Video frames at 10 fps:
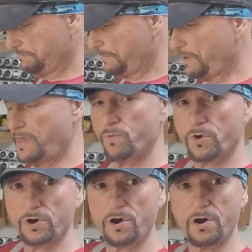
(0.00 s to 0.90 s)
yeah, they
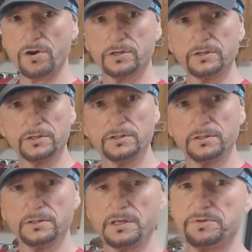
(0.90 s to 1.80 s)
work hard.
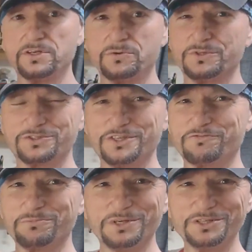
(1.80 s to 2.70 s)
They've been dealing with this
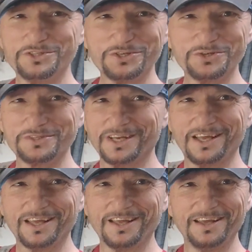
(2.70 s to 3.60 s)
stuff for millions of years. They
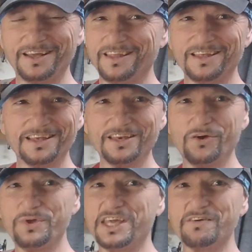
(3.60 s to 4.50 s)
can,
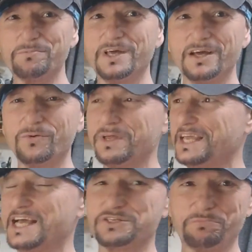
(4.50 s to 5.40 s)
we give them,
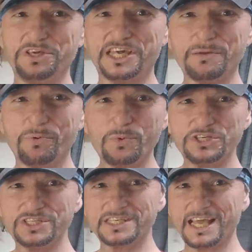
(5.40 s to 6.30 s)
as a beekeeper,
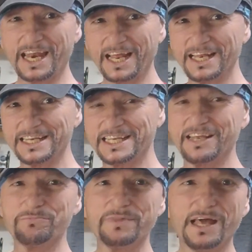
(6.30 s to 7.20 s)
we just kind of
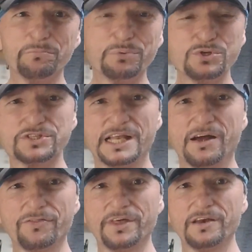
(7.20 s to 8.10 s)
give them that boost
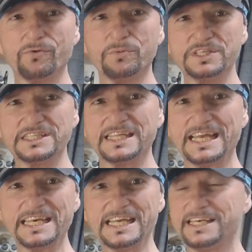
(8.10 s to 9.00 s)
now and then of what we see
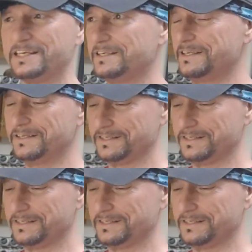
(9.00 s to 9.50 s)
they need, and,